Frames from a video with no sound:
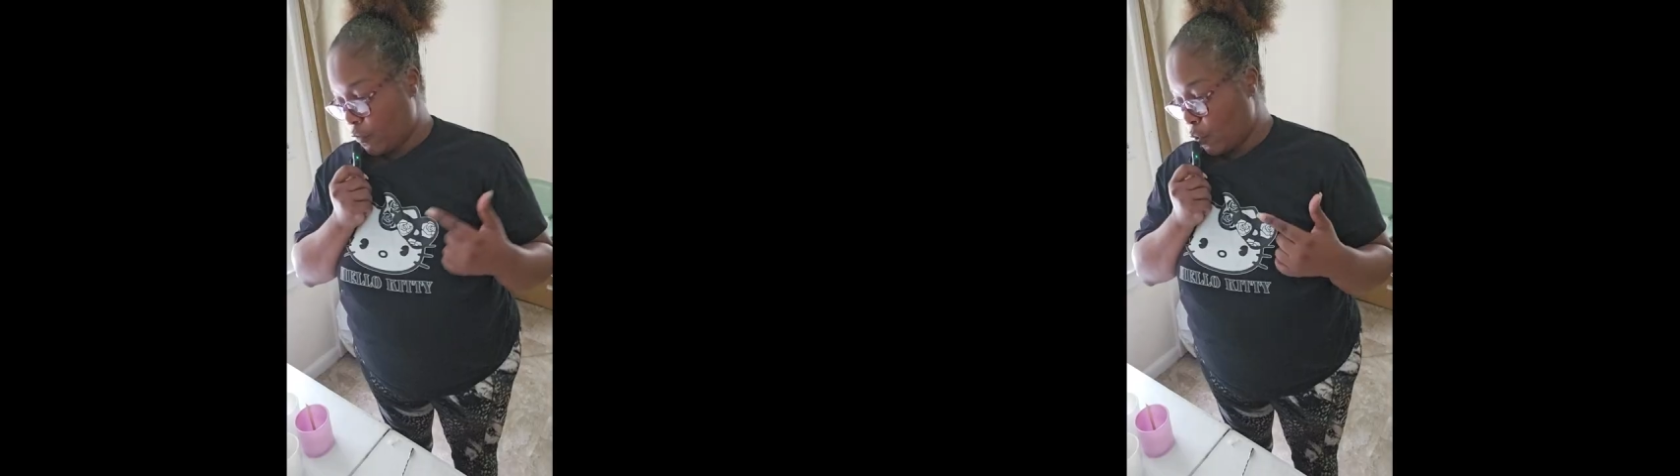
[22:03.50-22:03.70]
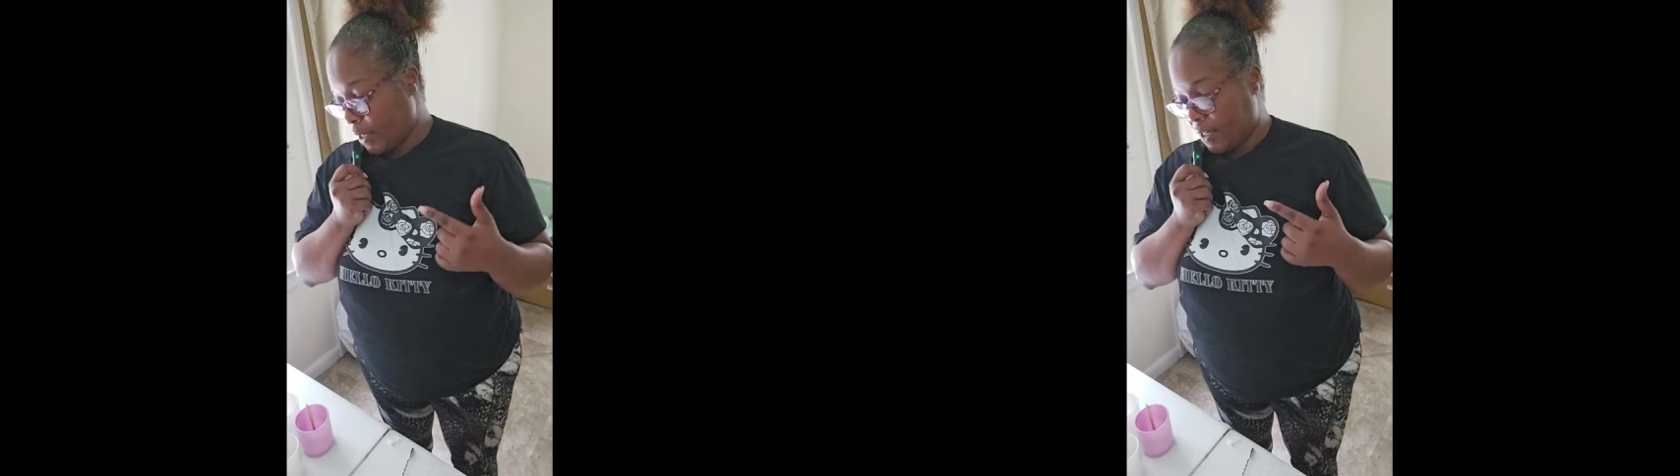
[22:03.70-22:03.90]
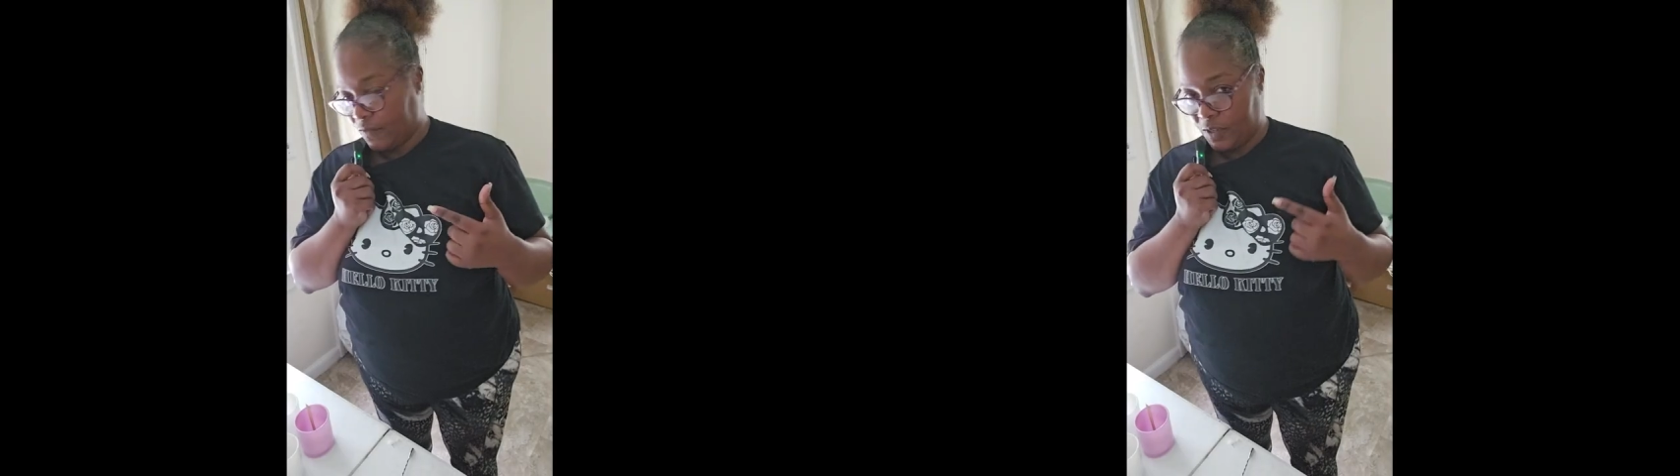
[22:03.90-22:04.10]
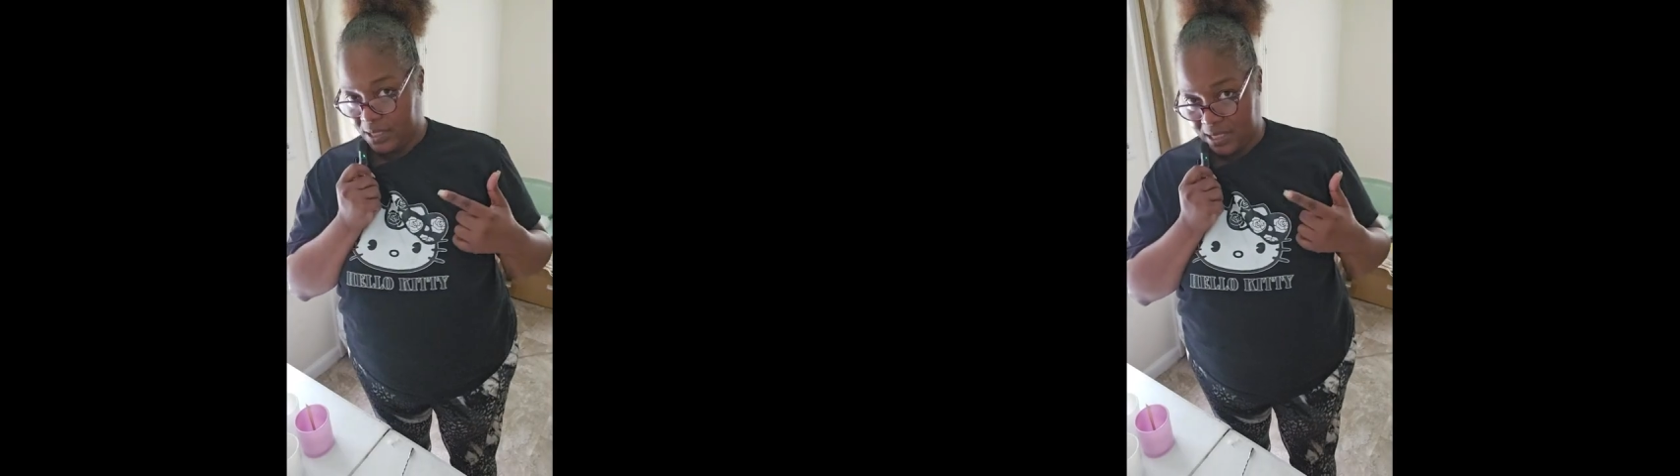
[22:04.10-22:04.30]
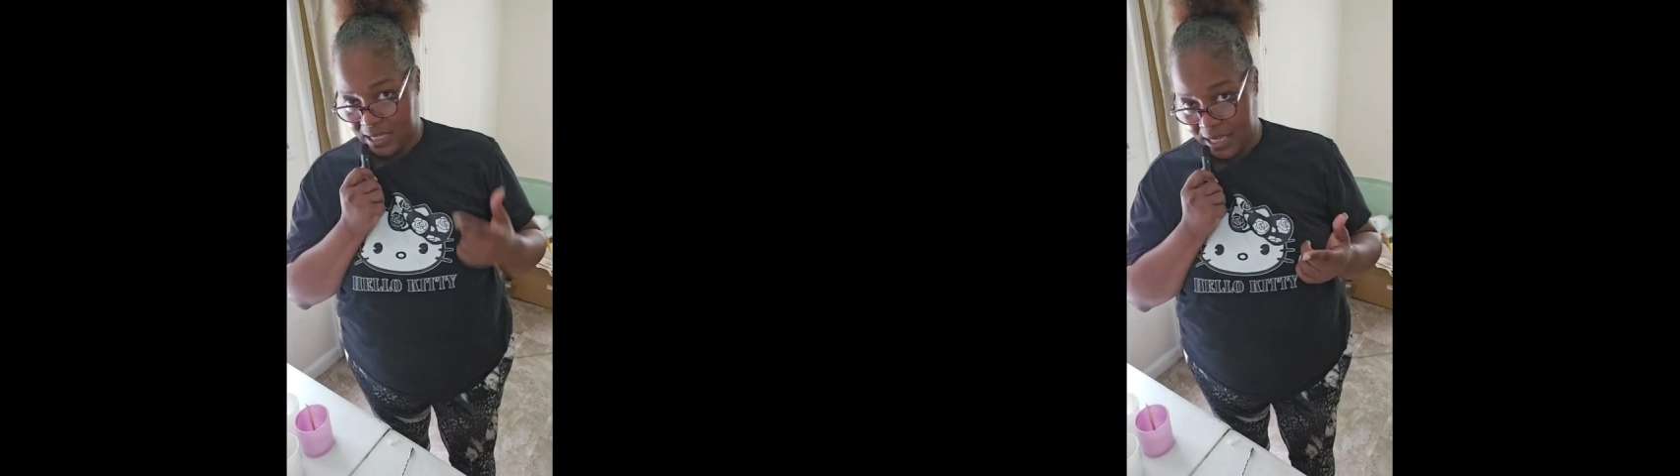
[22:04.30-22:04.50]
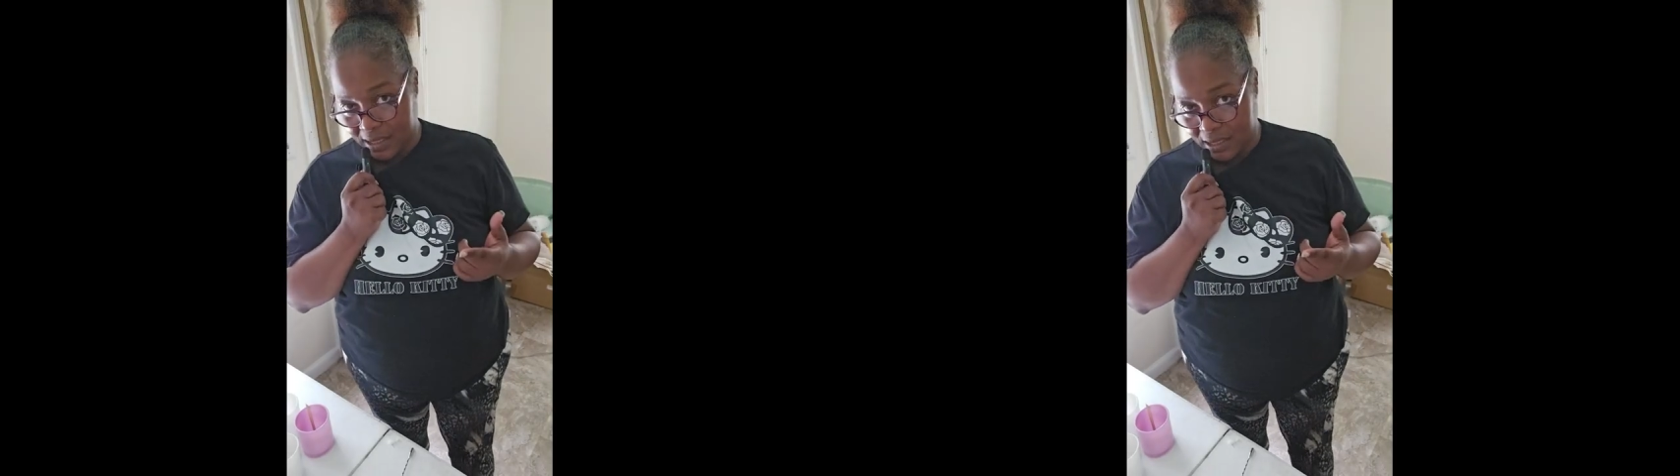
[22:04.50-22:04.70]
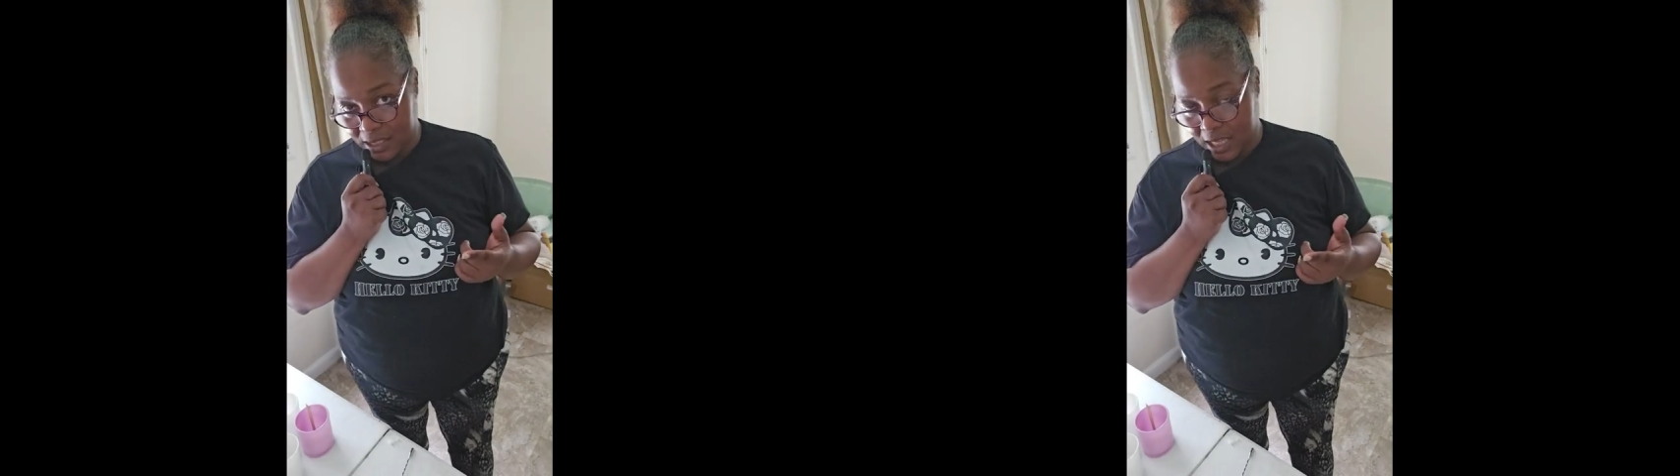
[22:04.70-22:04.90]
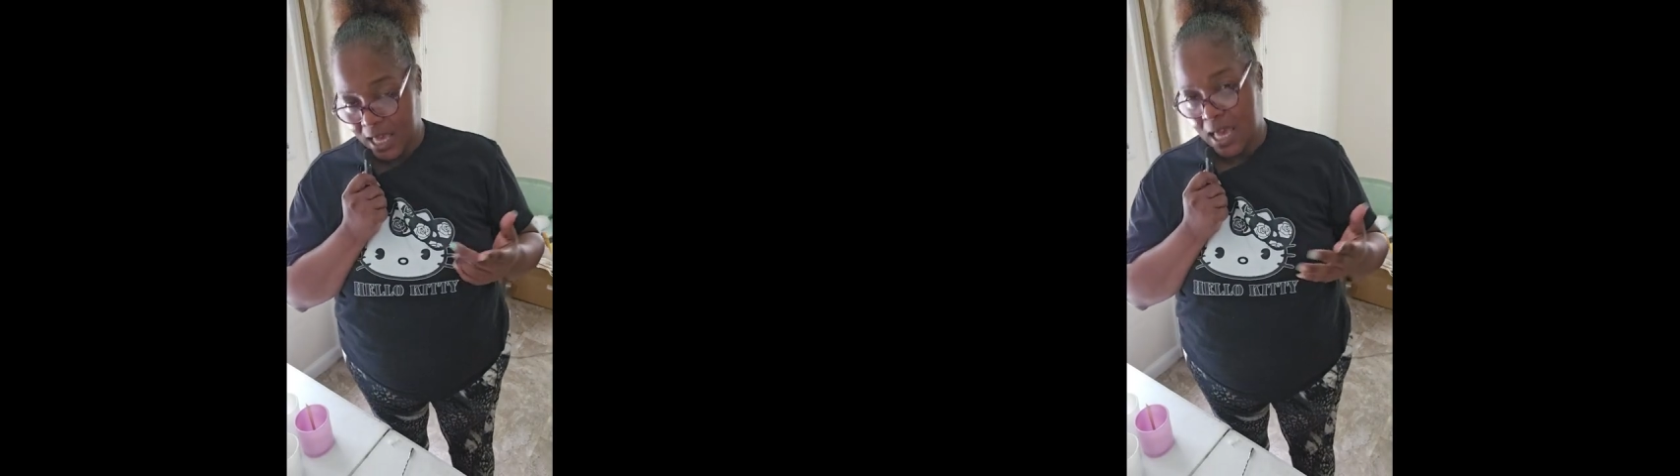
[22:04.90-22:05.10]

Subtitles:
4 different scents